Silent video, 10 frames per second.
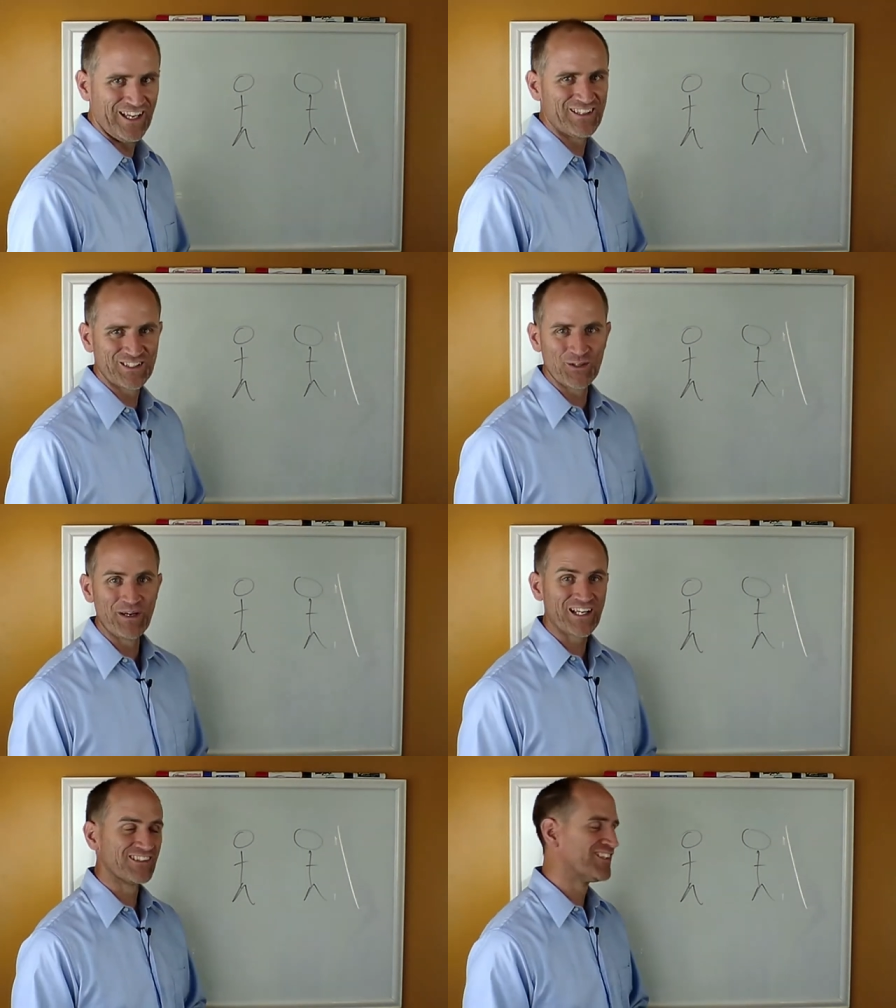I have to go
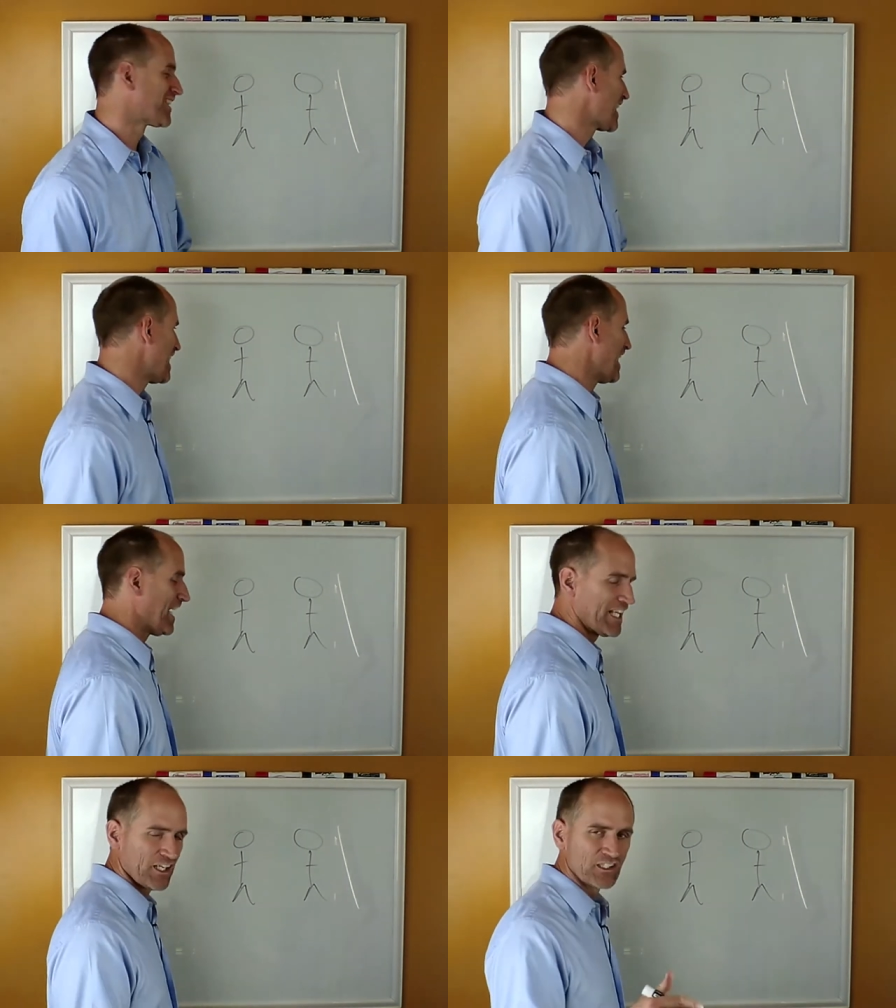back and look,
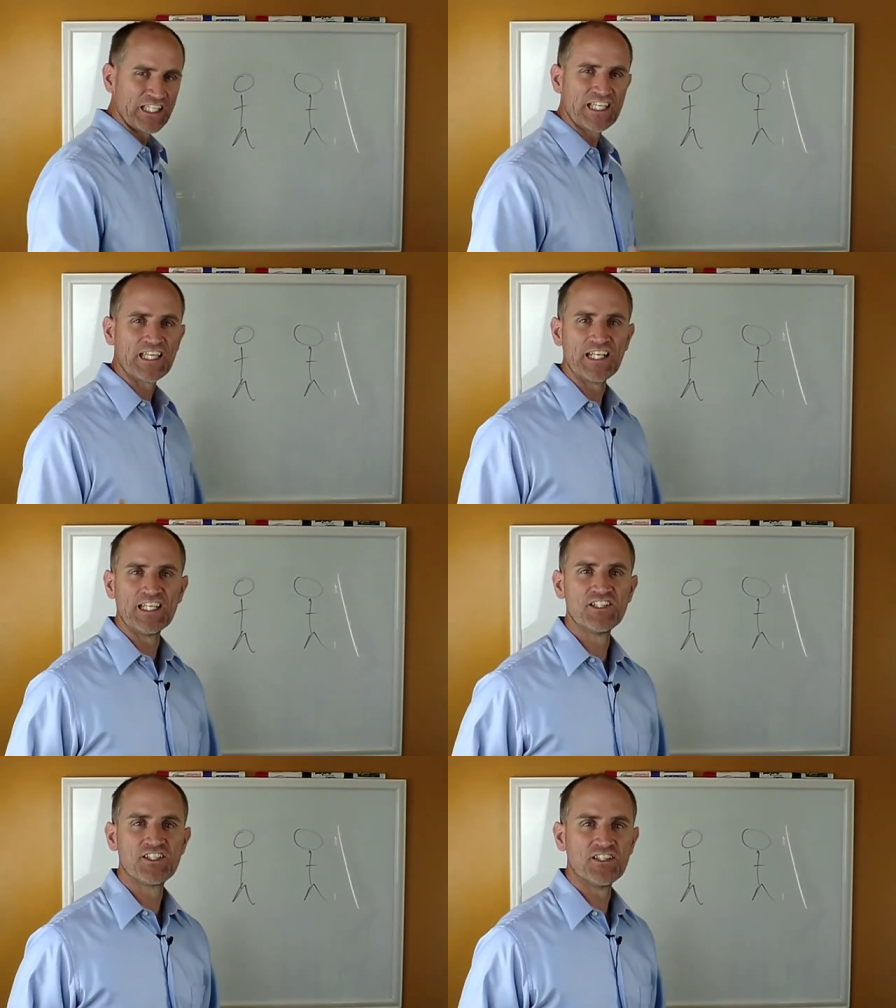and I'll link it
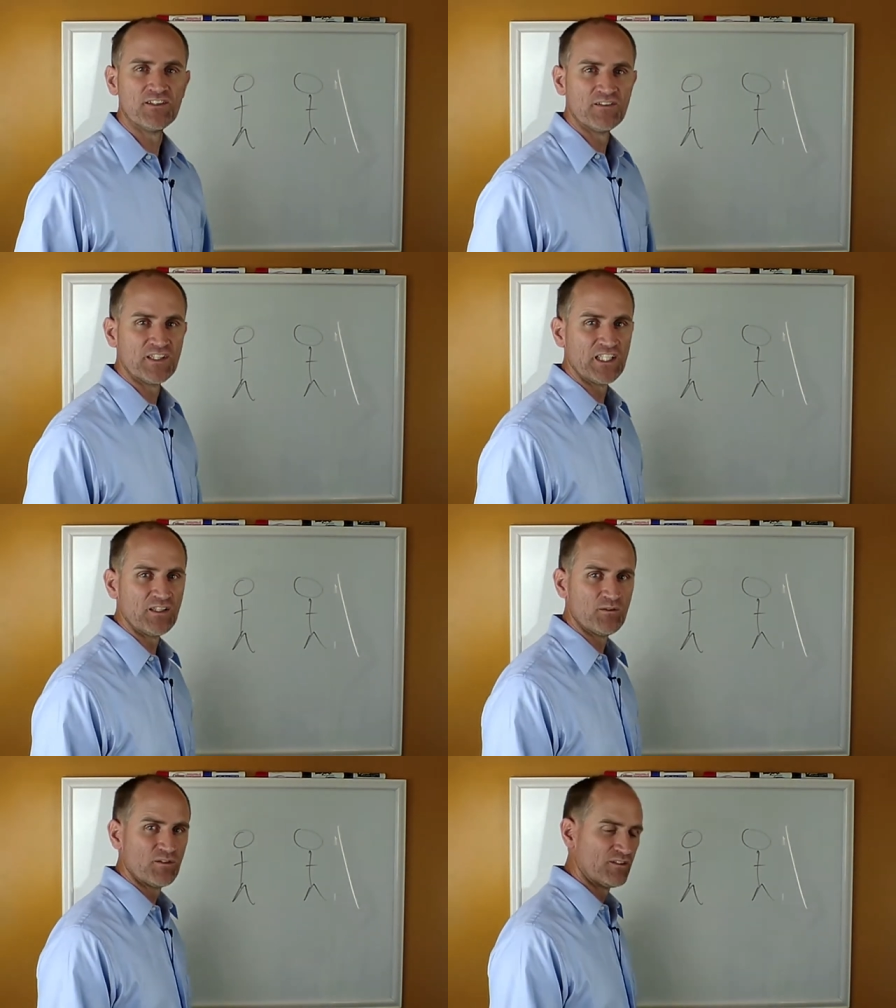into
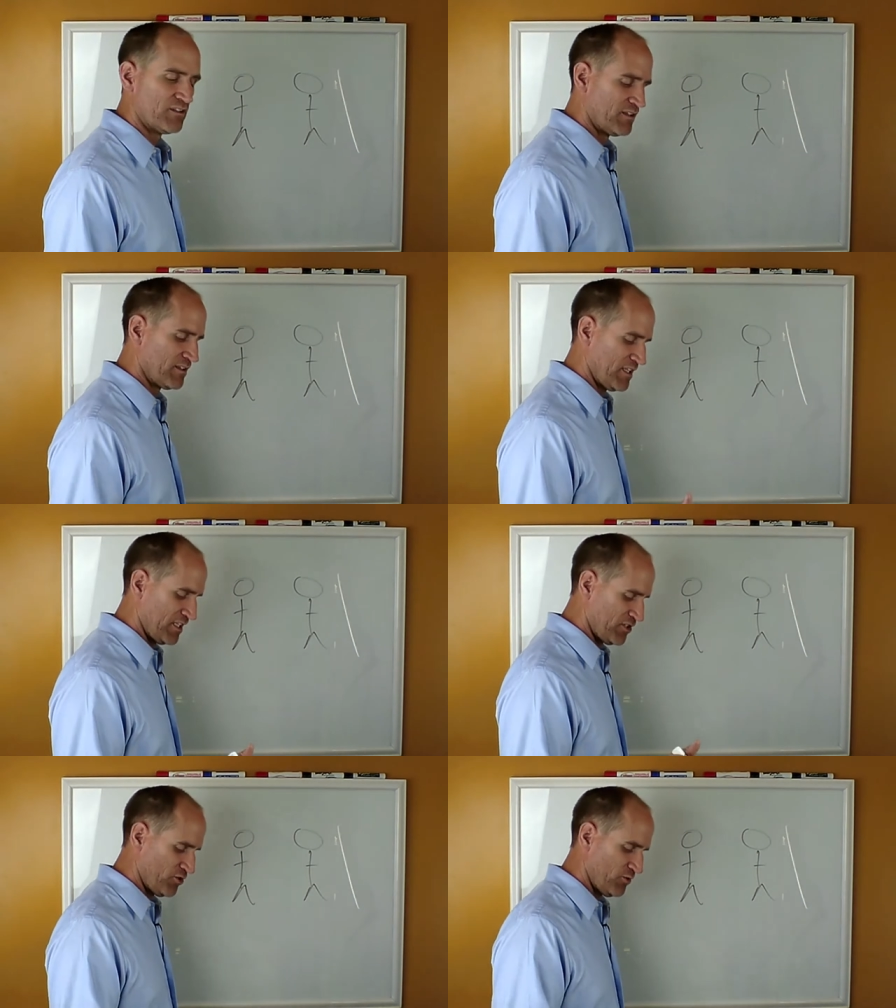the
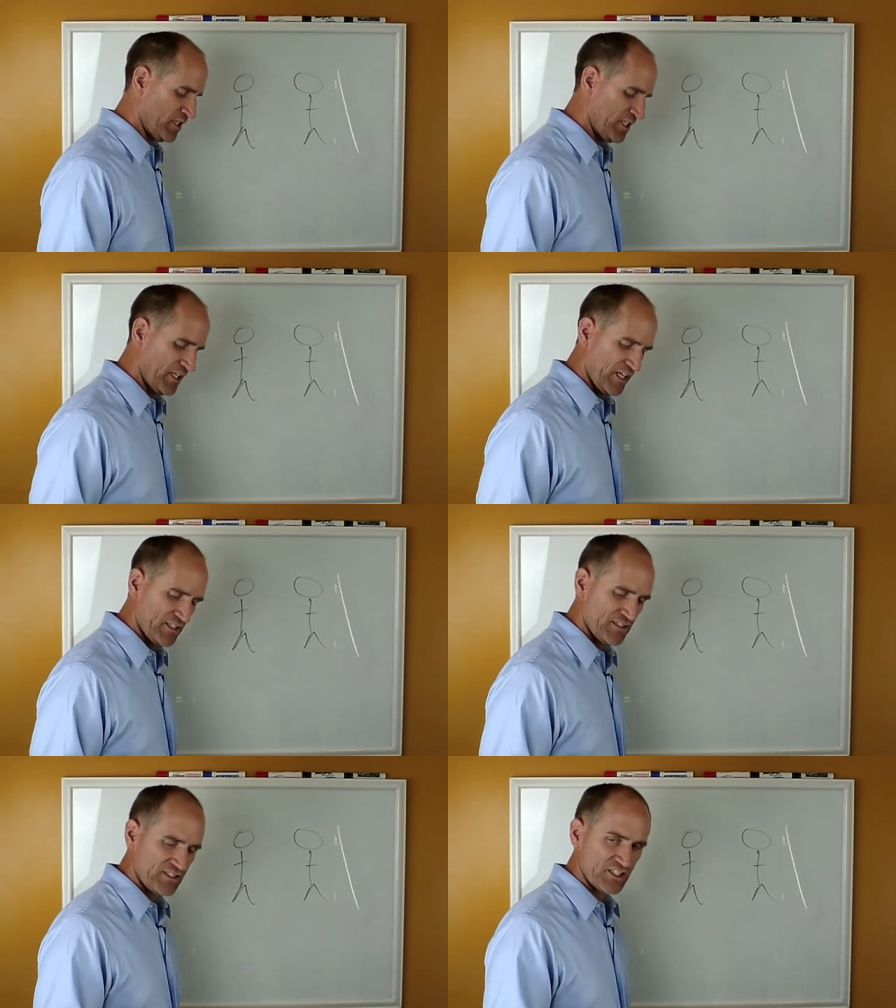into the uh,
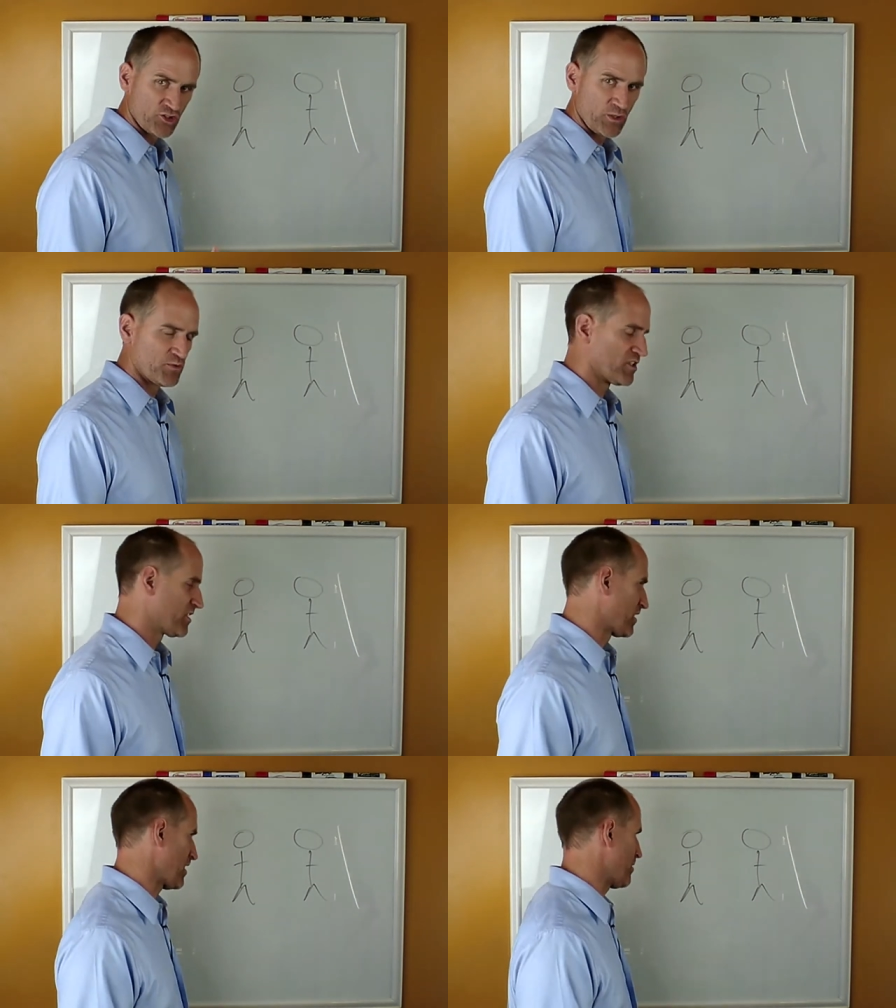
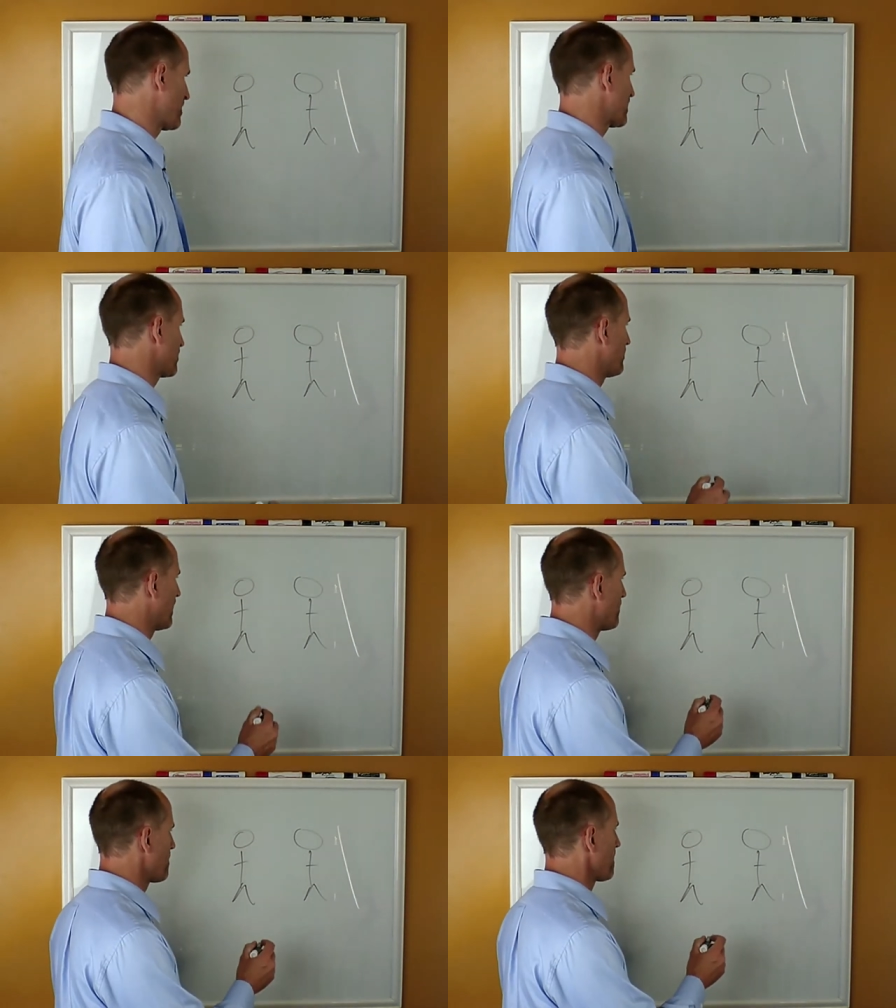description and comments.
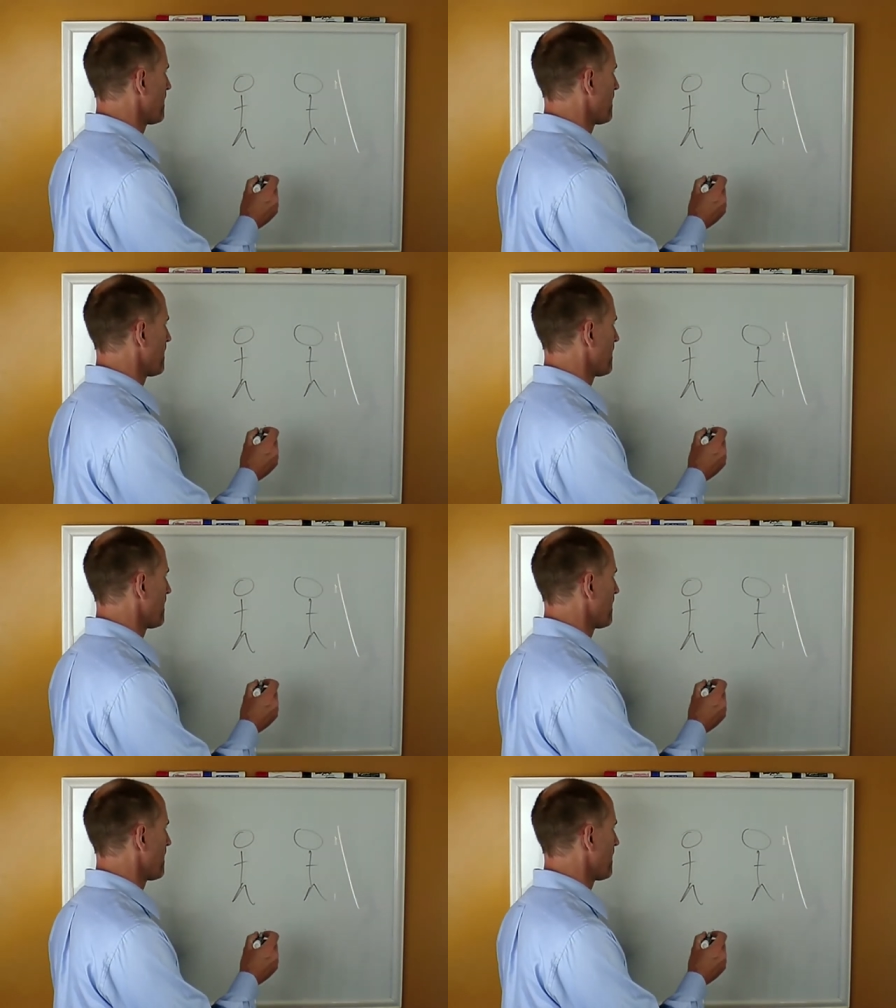But